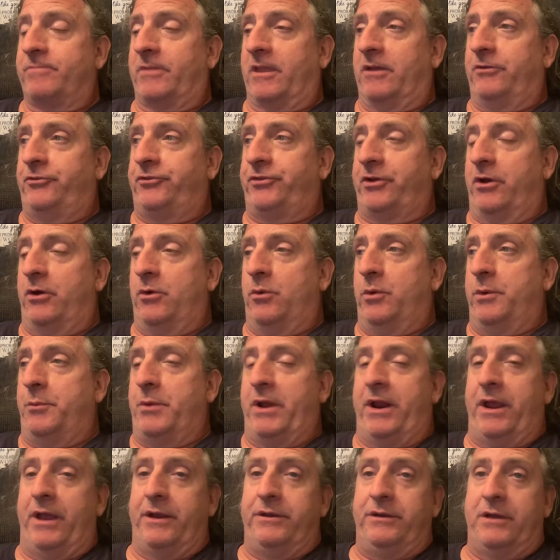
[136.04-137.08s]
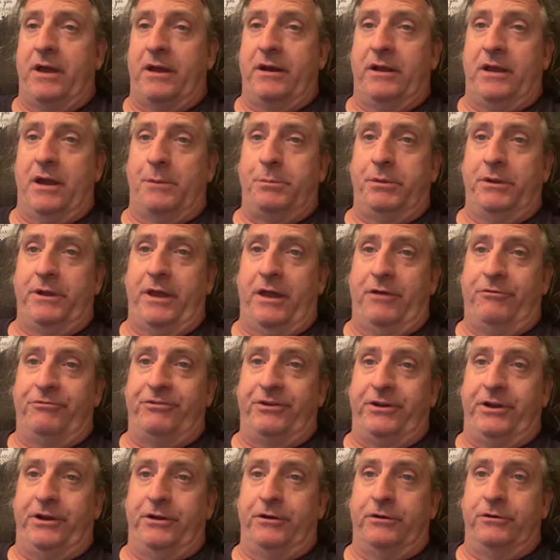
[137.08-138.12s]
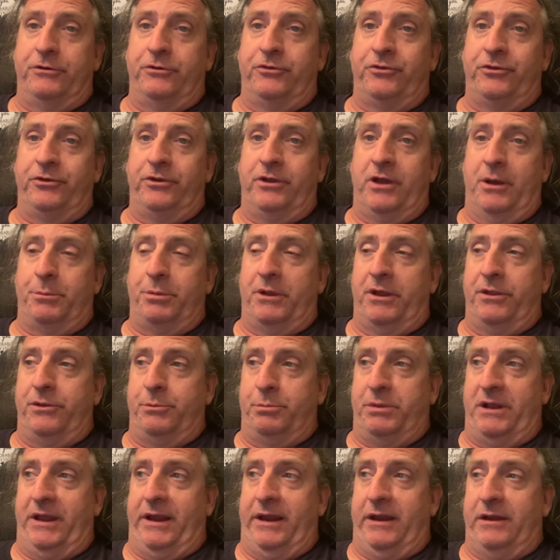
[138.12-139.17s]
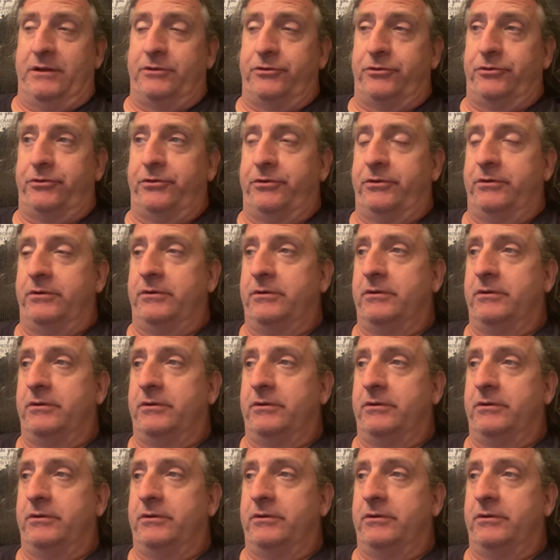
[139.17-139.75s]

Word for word: so we went ahead and got a couple of elephant ears and a couple other plants.